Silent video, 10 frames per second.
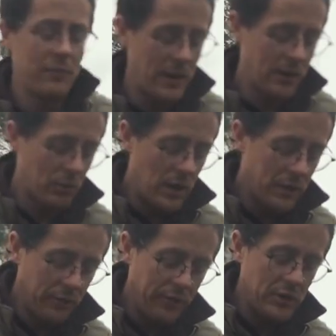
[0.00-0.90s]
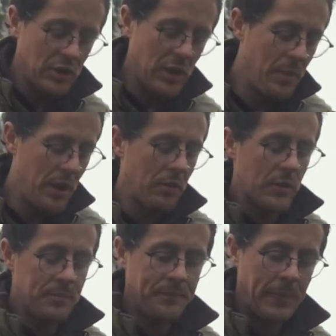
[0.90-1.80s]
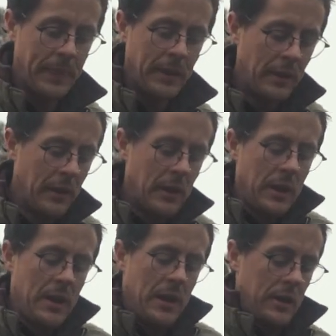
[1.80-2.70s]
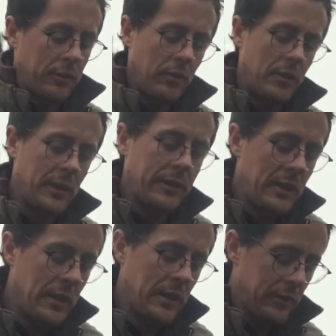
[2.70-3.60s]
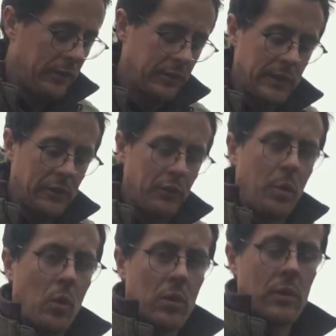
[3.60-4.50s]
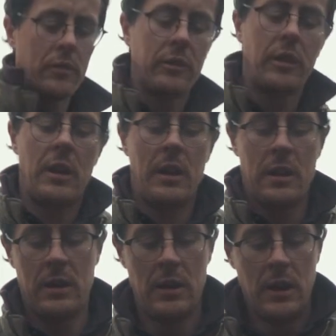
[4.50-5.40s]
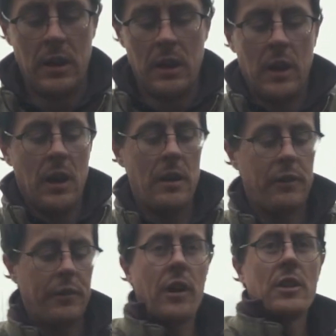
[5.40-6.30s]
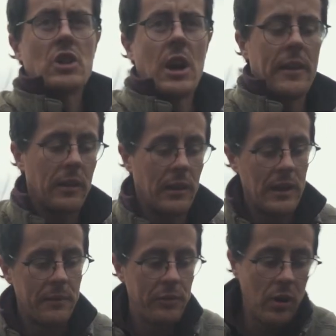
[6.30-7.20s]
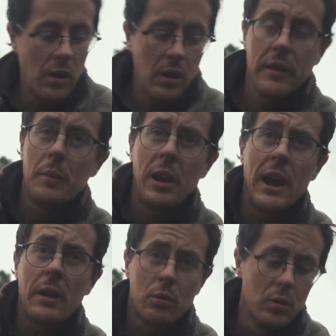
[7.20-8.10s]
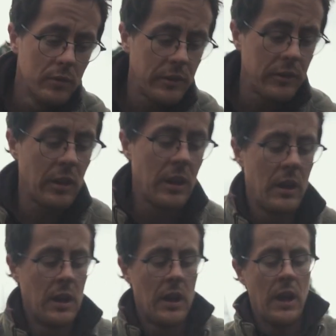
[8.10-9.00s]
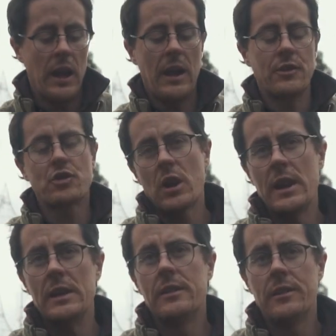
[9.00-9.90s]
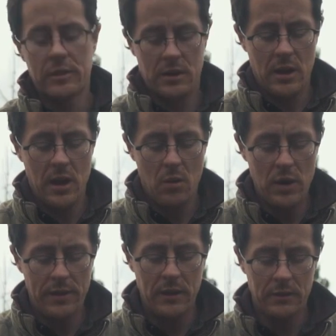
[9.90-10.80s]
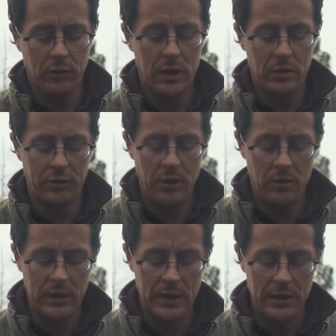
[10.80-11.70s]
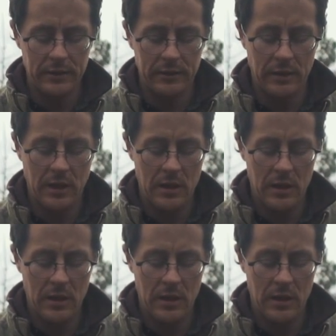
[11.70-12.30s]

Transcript: of mycorrhizal fungi powder, and so this is the spores of a fungi that lives on the plant roots and trades with it. So it goes out and gets